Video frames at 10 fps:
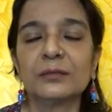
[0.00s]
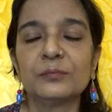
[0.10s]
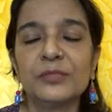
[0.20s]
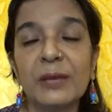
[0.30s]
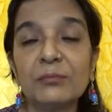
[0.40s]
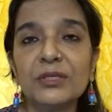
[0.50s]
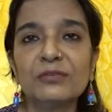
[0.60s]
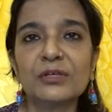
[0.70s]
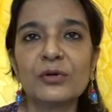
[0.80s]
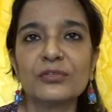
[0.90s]
preamble
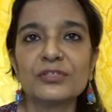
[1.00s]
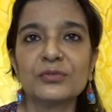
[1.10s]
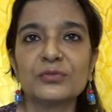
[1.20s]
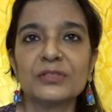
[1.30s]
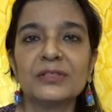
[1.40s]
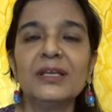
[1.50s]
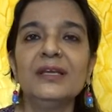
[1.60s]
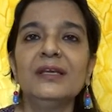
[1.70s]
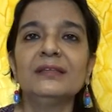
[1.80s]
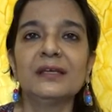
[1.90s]
of the Constitution
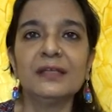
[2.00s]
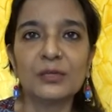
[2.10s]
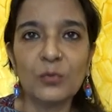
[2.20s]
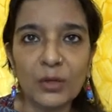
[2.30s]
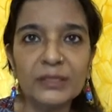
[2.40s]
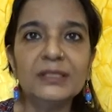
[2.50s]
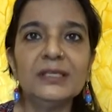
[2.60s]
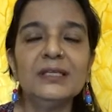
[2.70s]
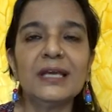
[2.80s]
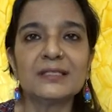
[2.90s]
that
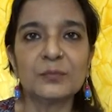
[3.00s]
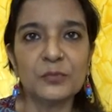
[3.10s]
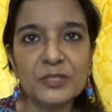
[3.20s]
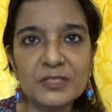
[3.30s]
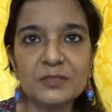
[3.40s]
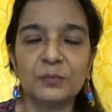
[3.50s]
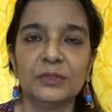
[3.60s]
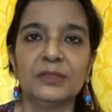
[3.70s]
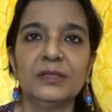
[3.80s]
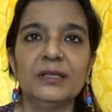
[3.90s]
equality as a
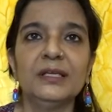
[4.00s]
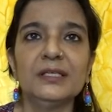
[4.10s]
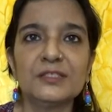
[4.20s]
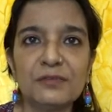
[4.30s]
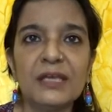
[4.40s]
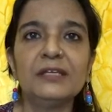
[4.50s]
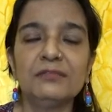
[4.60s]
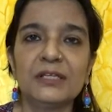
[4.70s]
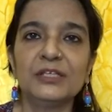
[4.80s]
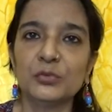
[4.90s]
principle is very,
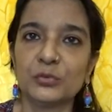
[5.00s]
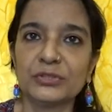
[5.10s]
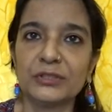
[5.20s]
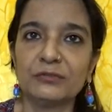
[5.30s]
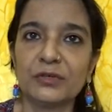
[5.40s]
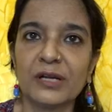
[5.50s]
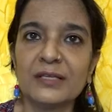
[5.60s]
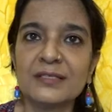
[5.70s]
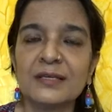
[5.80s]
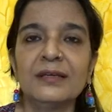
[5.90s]
very crucial for
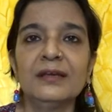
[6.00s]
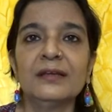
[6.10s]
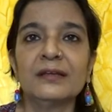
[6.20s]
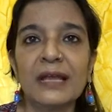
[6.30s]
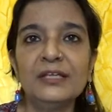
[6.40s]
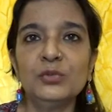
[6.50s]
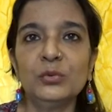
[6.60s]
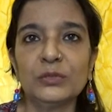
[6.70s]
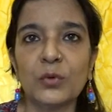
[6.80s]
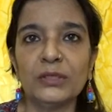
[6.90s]
us. Right to
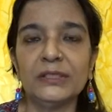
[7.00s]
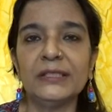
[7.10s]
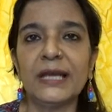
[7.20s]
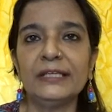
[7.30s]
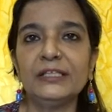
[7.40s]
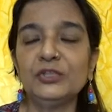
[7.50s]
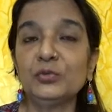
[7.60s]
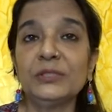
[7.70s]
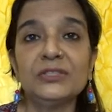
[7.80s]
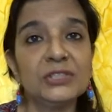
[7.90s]
equality. I need to
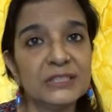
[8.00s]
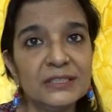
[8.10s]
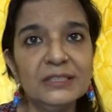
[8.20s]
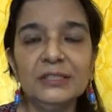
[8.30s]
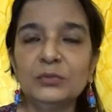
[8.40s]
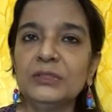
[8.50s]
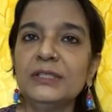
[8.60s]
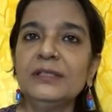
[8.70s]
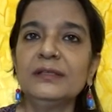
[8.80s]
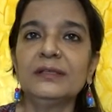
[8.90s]
be treated
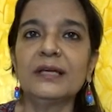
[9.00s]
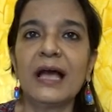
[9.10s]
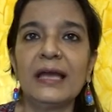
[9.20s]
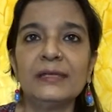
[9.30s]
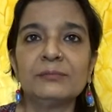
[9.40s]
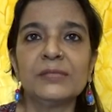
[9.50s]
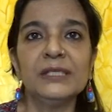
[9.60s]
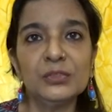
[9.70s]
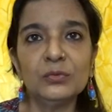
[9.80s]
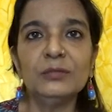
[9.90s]
equally. I am
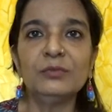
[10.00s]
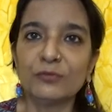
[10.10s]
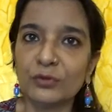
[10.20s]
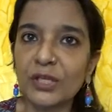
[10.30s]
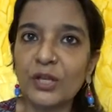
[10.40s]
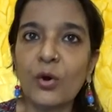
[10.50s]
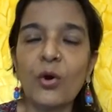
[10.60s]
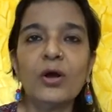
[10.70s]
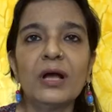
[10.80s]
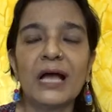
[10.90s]
equal before the
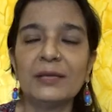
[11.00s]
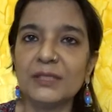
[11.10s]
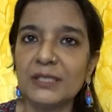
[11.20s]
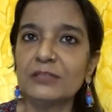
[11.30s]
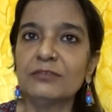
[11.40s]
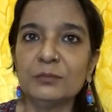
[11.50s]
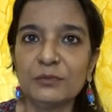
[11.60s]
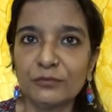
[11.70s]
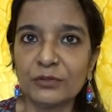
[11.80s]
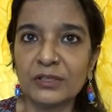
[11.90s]
law. I am equal
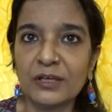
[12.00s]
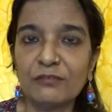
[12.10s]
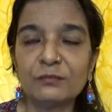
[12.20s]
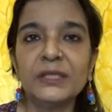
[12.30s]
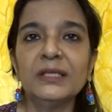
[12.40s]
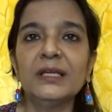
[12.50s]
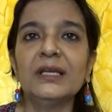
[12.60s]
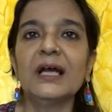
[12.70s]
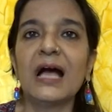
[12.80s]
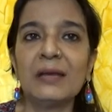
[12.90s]
before the government.
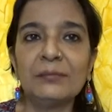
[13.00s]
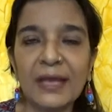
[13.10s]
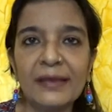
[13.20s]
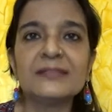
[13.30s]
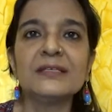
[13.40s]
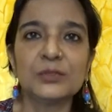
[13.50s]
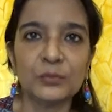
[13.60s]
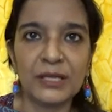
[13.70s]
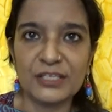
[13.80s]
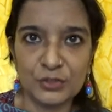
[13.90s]
I am as
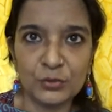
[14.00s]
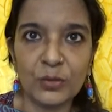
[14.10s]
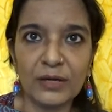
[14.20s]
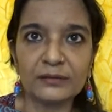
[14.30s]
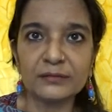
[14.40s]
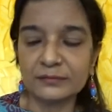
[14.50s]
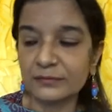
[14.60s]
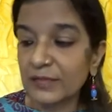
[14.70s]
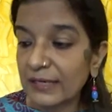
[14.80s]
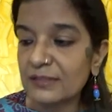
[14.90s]
equal as you are.
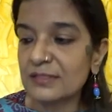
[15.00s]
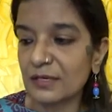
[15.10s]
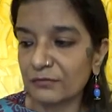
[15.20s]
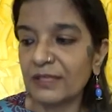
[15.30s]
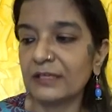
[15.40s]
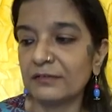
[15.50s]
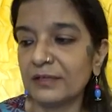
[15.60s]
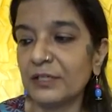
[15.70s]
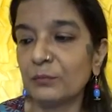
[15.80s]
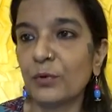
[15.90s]
That is a very,
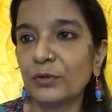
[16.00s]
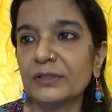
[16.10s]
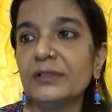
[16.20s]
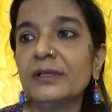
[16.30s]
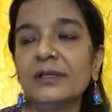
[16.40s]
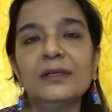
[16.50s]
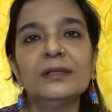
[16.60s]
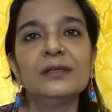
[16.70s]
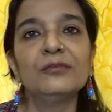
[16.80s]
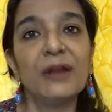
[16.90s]
very important
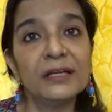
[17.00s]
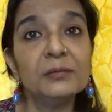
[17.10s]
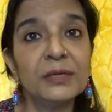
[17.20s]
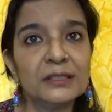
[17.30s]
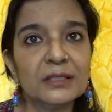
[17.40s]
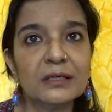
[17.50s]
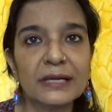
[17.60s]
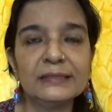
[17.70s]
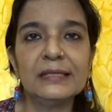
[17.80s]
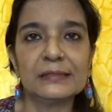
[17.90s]
fundamental
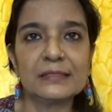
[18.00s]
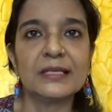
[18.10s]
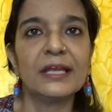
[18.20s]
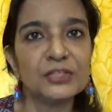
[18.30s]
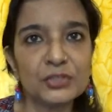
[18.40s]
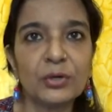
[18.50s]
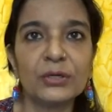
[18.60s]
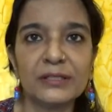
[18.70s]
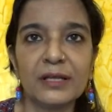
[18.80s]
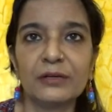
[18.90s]
right that is
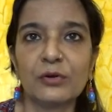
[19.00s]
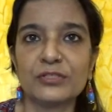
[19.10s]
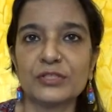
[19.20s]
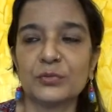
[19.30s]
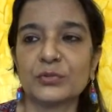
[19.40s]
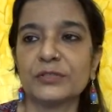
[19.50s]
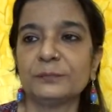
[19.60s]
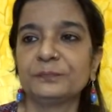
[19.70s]
ensured in our Constitution.